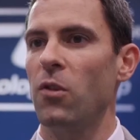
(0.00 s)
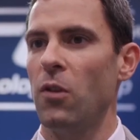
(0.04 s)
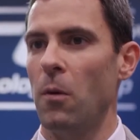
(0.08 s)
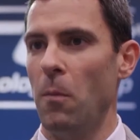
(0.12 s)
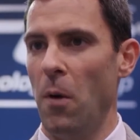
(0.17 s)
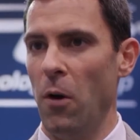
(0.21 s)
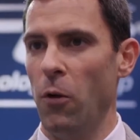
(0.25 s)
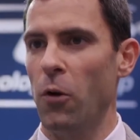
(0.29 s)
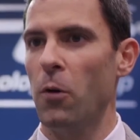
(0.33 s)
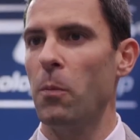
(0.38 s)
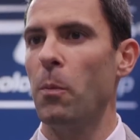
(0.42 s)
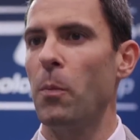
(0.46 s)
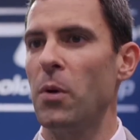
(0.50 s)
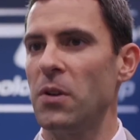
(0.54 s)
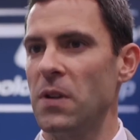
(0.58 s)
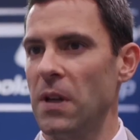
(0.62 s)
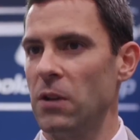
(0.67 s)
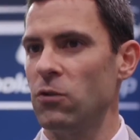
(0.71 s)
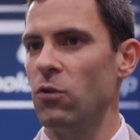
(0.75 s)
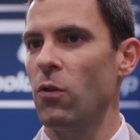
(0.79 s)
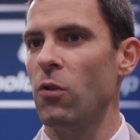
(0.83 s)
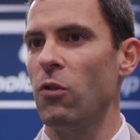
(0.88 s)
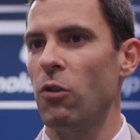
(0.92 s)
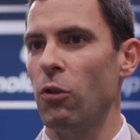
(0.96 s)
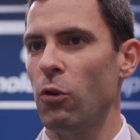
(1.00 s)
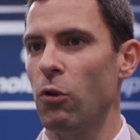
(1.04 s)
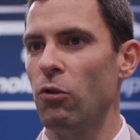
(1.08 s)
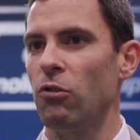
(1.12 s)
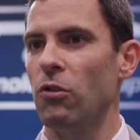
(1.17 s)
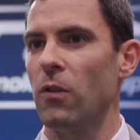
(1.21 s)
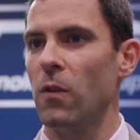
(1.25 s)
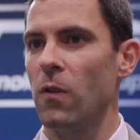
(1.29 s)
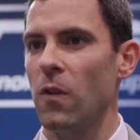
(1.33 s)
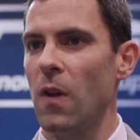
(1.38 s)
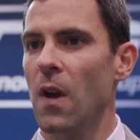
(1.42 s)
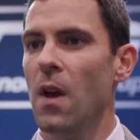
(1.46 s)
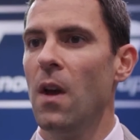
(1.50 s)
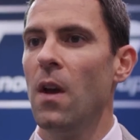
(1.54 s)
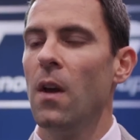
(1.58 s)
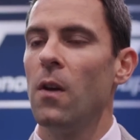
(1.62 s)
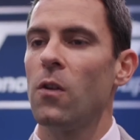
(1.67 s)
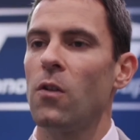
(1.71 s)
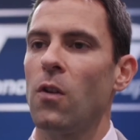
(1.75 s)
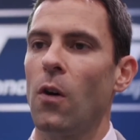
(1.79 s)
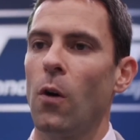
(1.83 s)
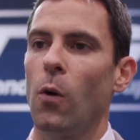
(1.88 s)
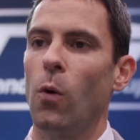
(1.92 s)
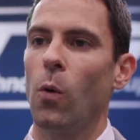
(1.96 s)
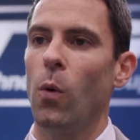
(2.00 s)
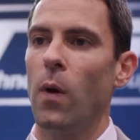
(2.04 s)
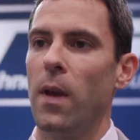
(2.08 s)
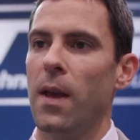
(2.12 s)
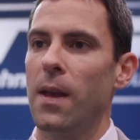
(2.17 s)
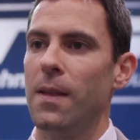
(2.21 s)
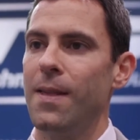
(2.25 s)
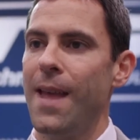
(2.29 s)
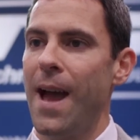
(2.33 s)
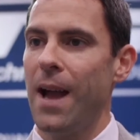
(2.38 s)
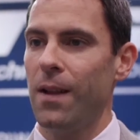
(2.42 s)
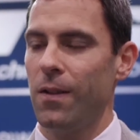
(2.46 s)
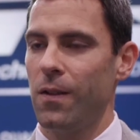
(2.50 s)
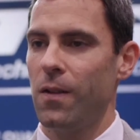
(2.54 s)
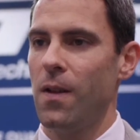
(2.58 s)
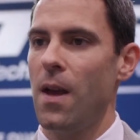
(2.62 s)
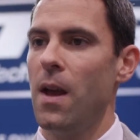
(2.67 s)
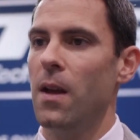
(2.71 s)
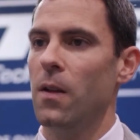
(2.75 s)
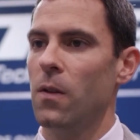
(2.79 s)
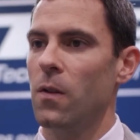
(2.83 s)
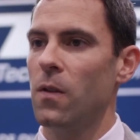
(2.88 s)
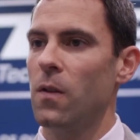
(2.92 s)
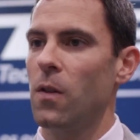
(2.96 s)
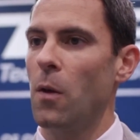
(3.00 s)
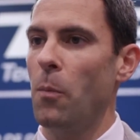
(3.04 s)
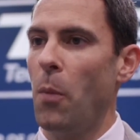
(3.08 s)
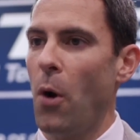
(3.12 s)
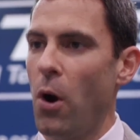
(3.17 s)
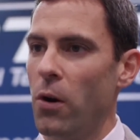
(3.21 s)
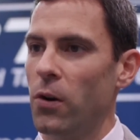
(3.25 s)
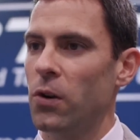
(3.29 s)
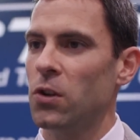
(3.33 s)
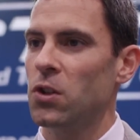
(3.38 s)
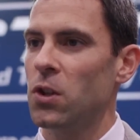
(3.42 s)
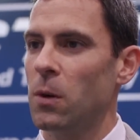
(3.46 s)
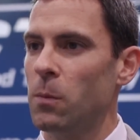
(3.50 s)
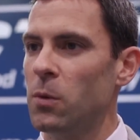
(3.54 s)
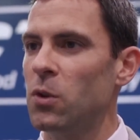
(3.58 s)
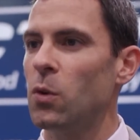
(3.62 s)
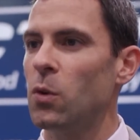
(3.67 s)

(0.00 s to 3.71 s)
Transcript: some other potential solutions. So in that sense, the partnership